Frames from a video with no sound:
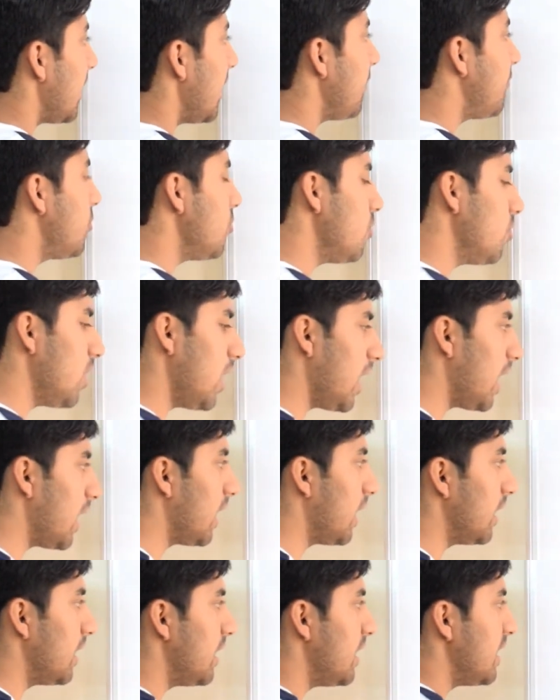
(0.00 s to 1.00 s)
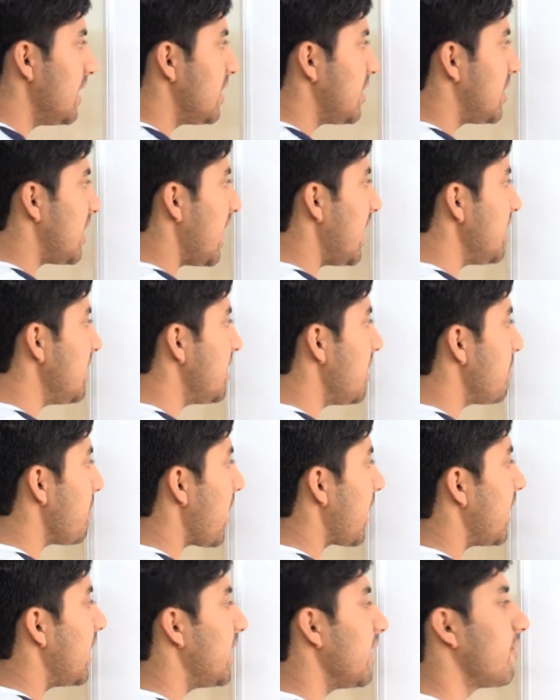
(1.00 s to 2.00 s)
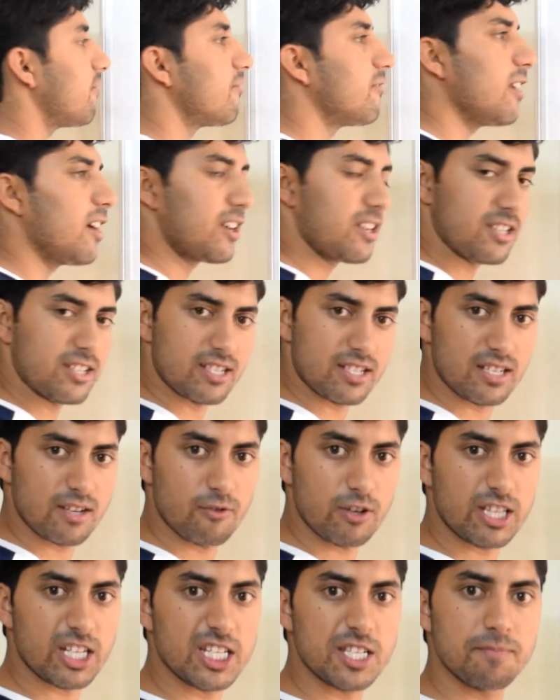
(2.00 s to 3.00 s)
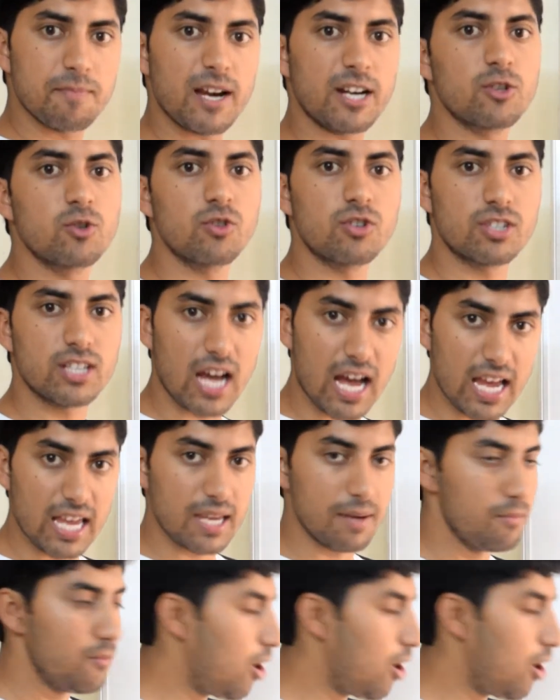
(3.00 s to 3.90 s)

if you change the magnetic flux with respect to time,